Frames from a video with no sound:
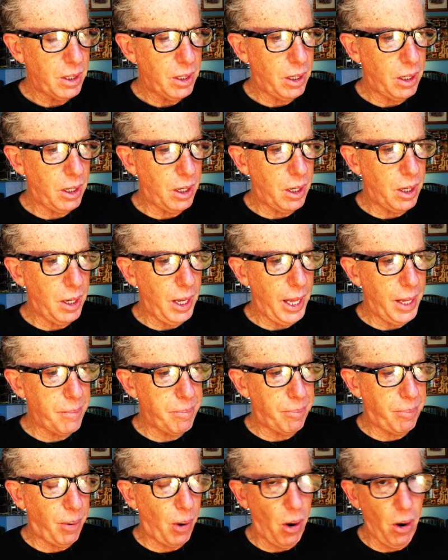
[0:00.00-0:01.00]

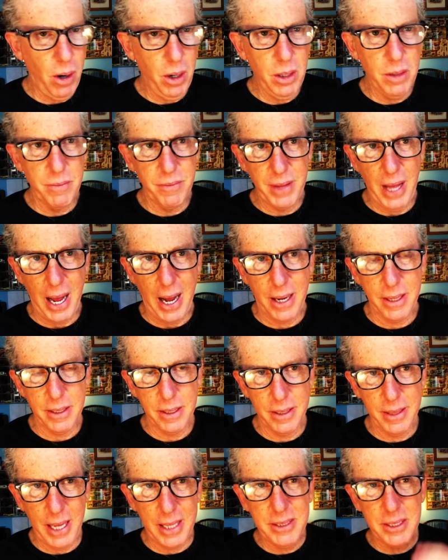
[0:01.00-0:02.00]
And part of that,
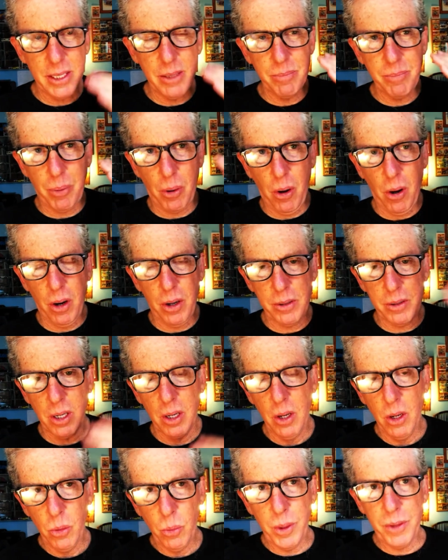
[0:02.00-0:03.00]
that's in part
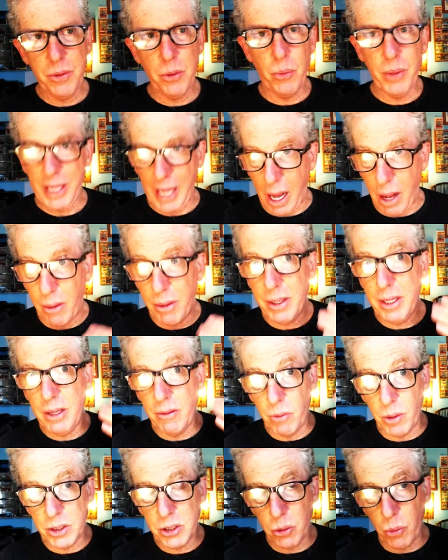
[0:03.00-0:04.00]
with the reality
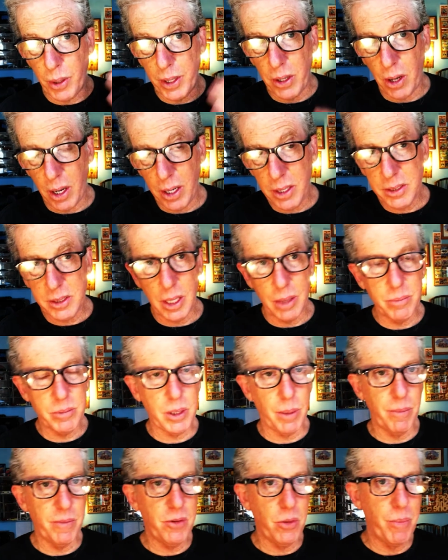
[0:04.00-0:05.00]
of what's going on, is that
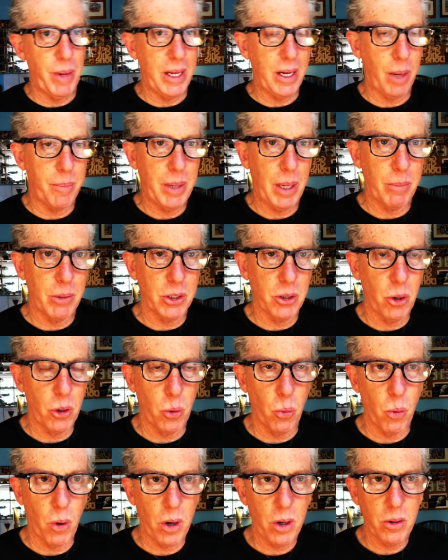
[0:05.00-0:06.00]
some of you may not be able to go to
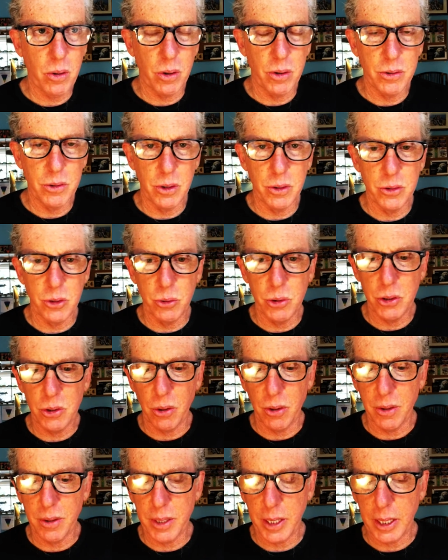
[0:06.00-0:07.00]
work or do
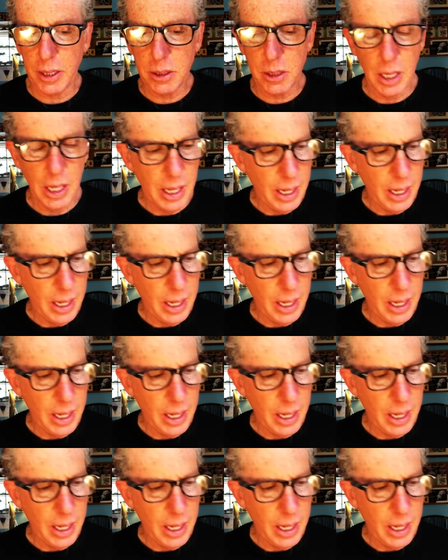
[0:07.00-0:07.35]
certain things.